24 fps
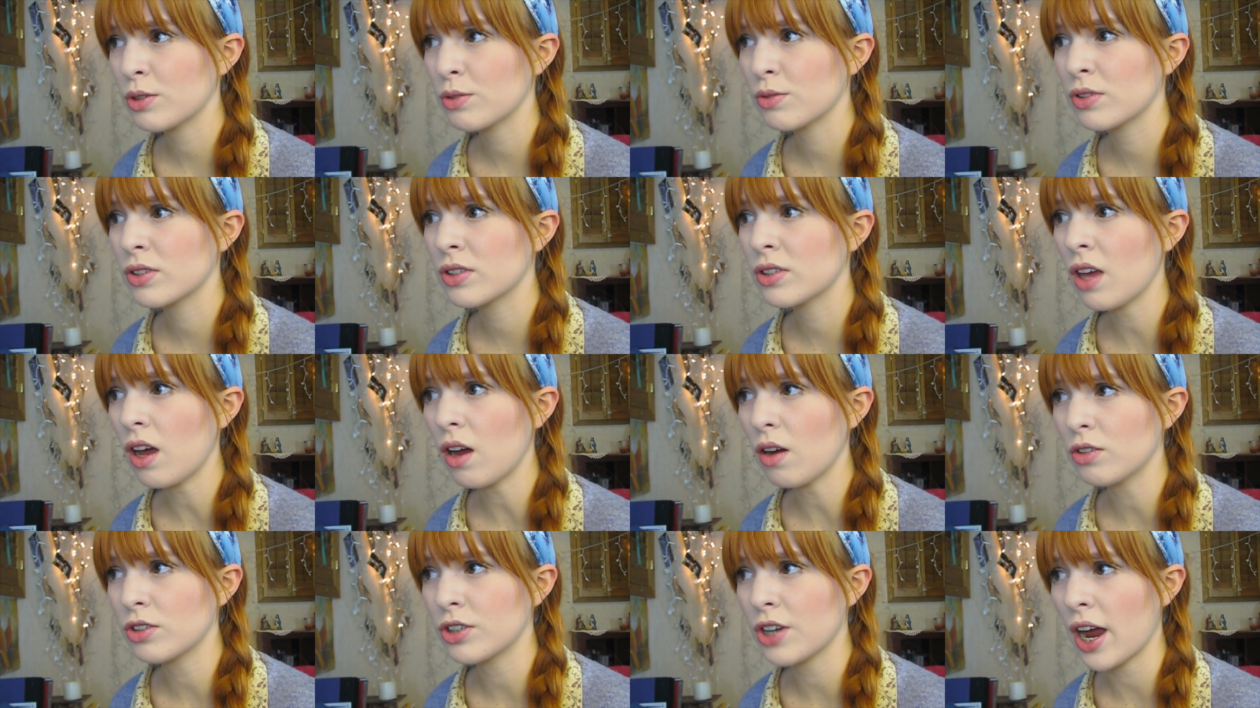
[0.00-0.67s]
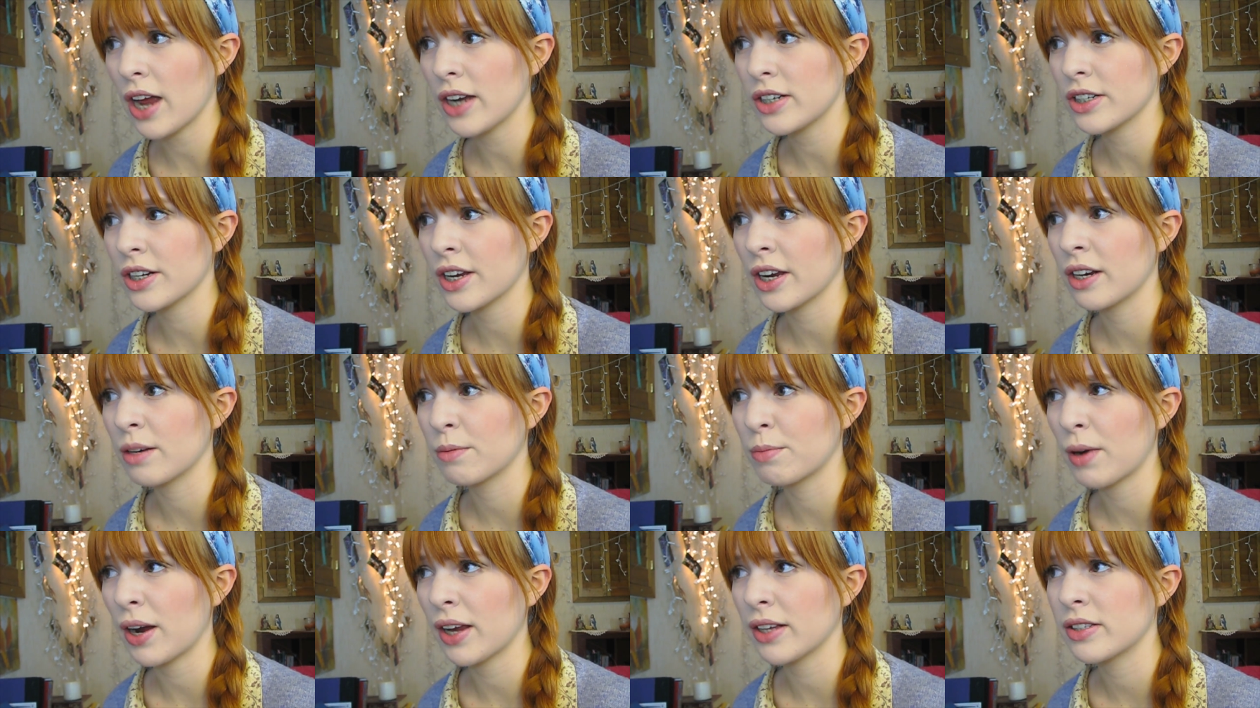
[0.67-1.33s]
was so tragic
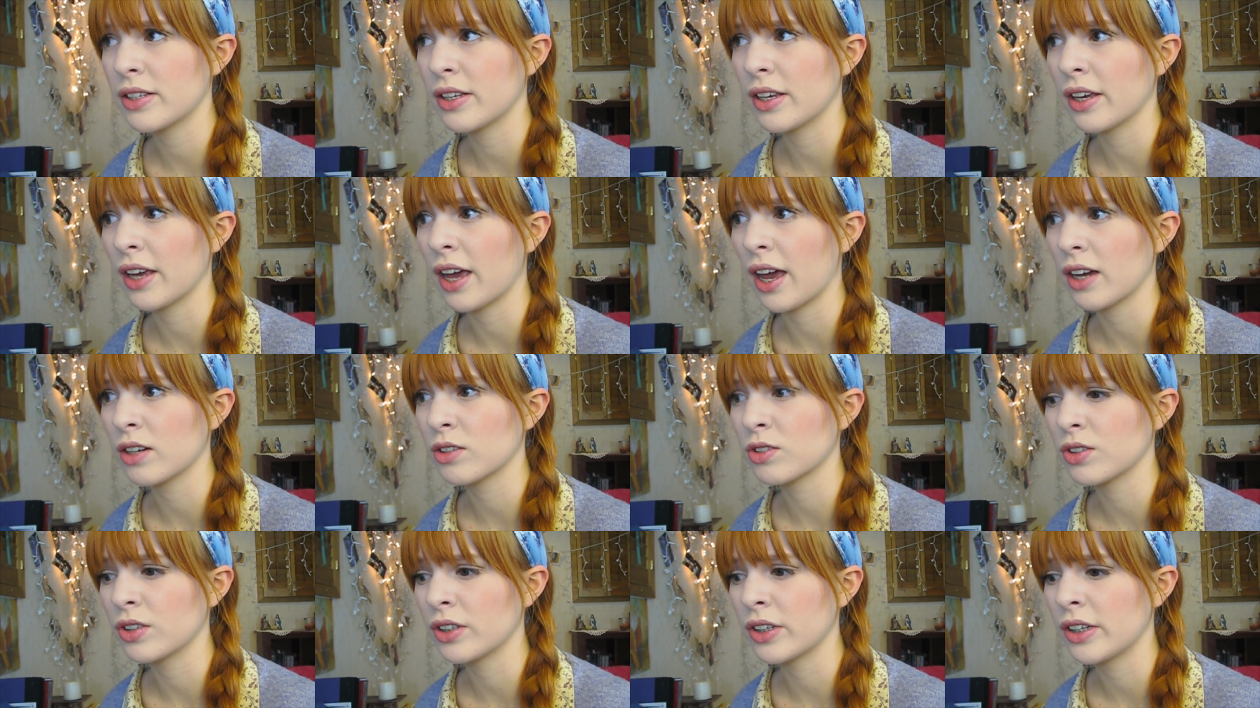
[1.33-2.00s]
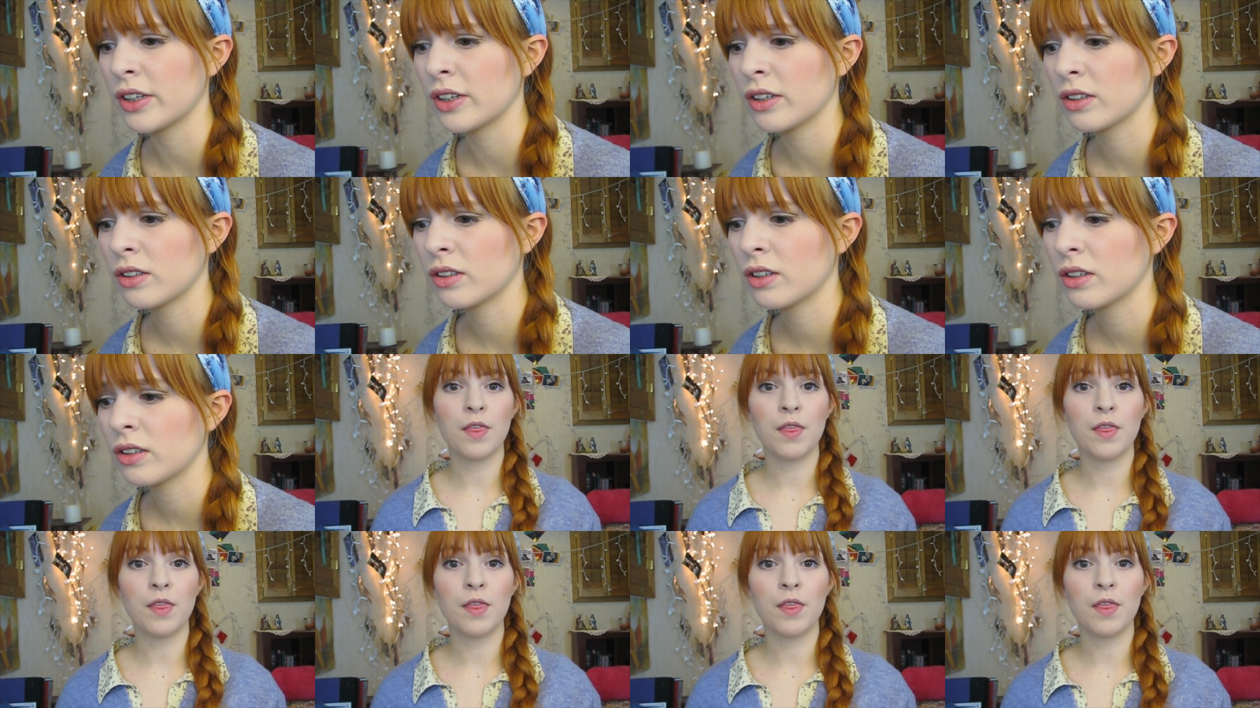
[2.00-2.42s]
and depressing, actually.